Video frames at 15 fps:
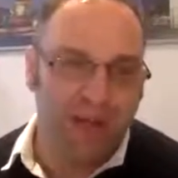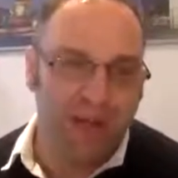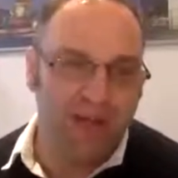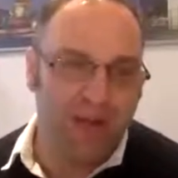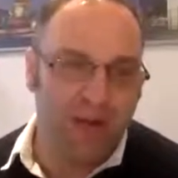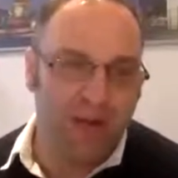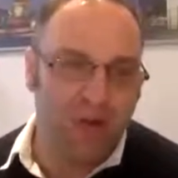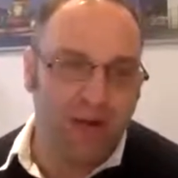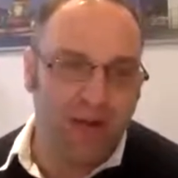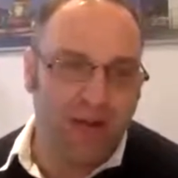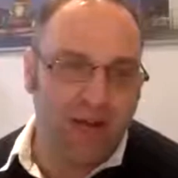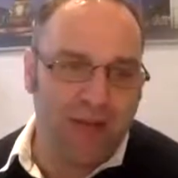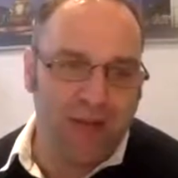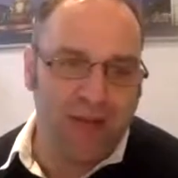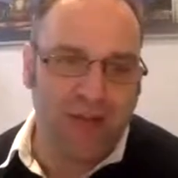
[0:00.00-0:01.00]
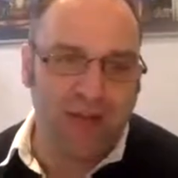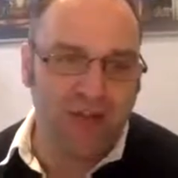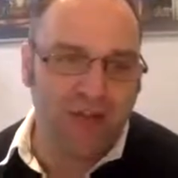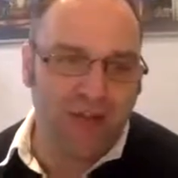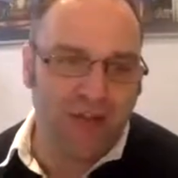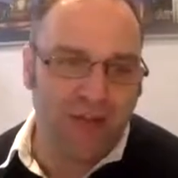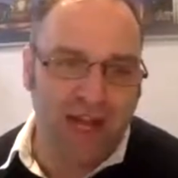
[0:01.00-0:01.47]
And so I think that's
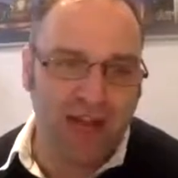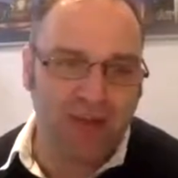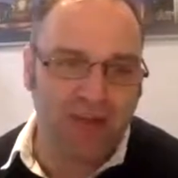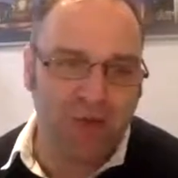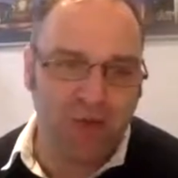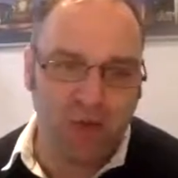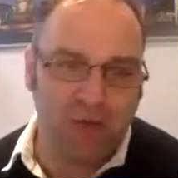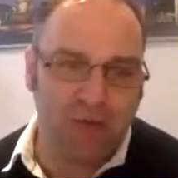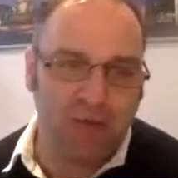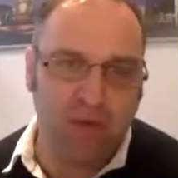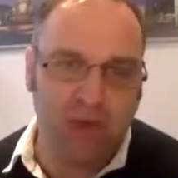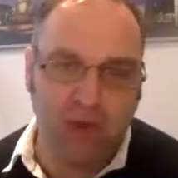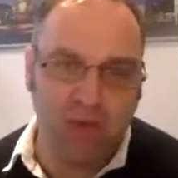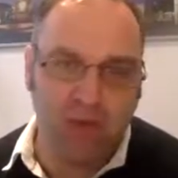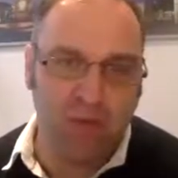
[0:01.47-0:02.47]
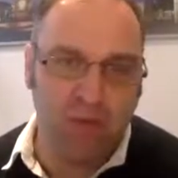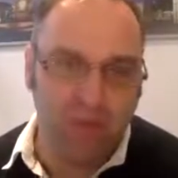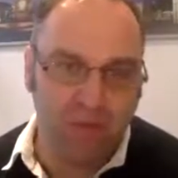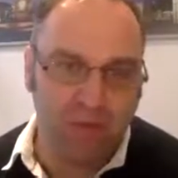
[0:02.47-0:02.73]
just natural human behavior.